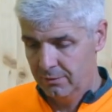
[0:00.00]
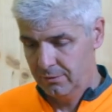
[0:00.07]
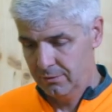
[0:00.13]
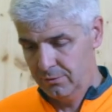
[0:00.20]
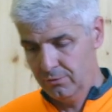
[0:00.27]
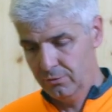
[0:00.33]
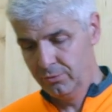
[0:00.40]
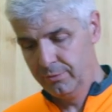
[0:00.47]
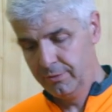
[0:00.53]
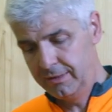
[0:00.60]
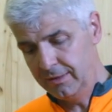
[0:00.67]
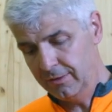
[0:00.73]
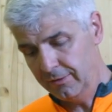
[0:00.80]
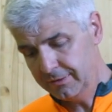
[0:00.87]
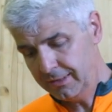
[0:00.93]
and file the
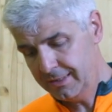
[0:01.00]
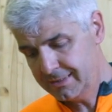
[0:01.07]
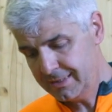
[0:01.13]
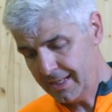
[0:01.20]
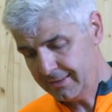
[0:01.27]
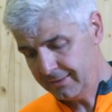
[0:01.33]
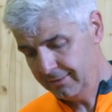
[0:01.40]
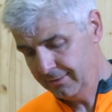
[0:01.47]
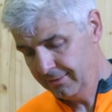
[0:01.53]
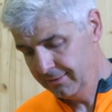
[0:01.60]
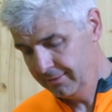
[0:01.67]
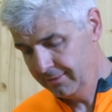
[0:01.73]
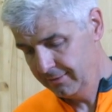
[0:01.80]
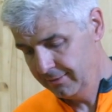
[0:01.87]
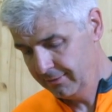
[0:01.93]
teeth on the other
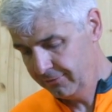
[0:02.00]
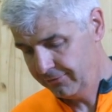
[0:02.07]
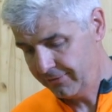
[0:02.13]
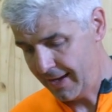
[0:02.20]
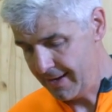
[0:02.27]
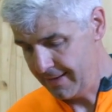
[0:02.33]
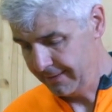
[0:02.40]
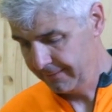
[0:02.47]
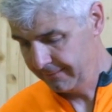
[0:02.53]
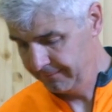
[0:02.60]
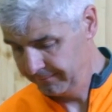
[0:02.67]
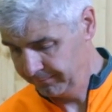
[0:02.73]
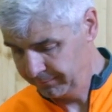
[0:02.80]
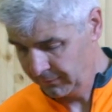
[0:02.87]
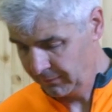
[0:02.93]
side. I'll
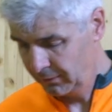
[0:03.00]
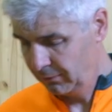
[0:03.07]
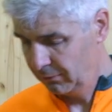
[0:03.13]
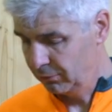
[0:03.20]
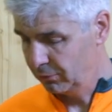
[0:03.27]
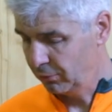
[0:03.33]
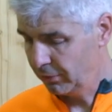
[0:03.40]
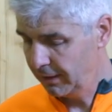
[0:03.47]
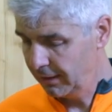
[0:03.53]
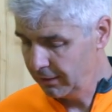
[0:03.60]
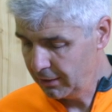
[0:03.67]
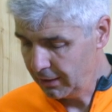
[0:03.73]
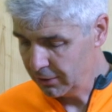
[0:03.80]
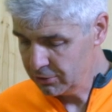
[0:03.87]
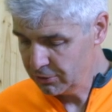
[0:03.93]
do exactly the
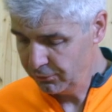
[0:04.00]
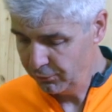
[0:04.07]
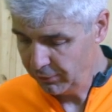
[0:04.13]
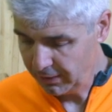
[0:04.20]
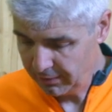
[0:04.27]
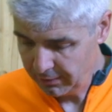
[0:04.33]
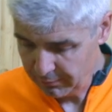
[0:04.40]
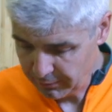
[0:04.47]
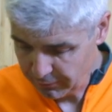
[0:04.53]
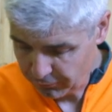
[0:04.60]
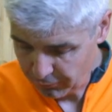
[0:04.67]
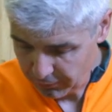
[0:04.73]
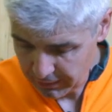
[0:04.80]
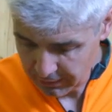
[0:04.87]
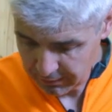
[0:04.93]
same on this side
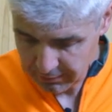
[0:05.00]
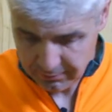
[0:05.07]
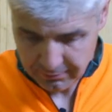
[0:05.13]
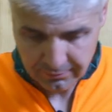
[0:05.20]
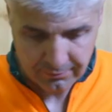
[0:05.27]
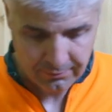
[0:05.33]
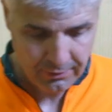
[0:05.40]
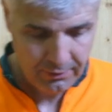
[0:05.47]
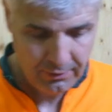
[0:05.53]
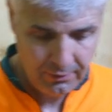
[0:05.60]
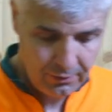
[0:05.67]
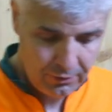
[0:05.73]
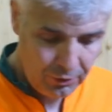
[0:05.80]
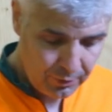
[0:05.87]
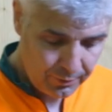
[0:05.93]
too. I
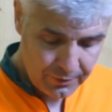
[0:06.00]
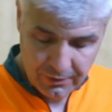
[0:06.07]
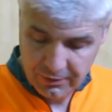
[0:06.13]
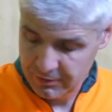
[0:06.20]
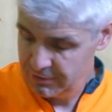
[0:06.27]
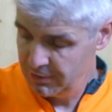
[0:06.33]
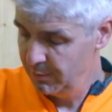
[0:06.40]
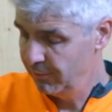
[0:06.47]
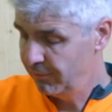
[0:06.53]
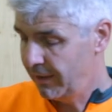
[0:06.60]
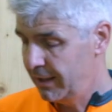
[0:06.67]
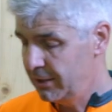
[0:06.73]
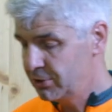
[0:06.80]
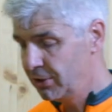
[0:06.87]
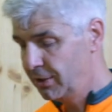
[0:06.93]
made 7
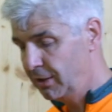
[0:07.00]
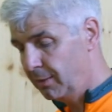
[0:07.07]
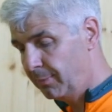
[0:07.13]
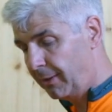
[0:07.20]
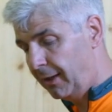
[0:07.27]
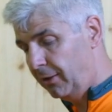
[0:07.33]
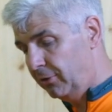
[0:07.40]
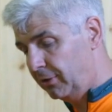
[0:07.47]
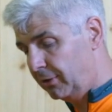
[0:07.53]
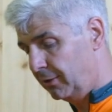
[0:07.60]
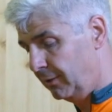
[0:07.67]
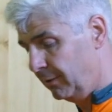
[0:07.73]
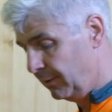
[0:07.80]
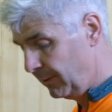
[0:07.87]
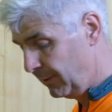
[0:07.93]
file strokes,
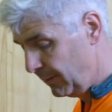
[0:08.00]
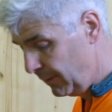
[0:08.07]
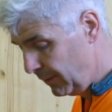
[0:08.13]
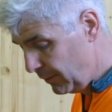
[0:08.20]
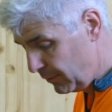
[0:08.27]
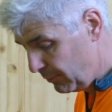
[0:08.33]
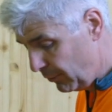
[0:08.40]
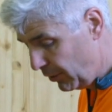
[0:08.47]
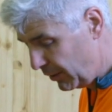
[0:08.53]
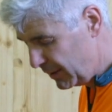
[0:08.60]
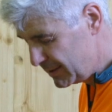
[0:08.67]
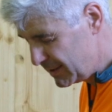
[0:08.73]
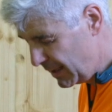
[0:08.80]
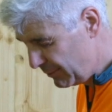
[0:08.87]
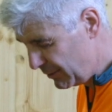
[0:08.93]
so I
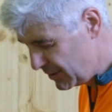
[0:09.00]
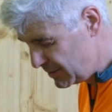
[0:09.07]
will make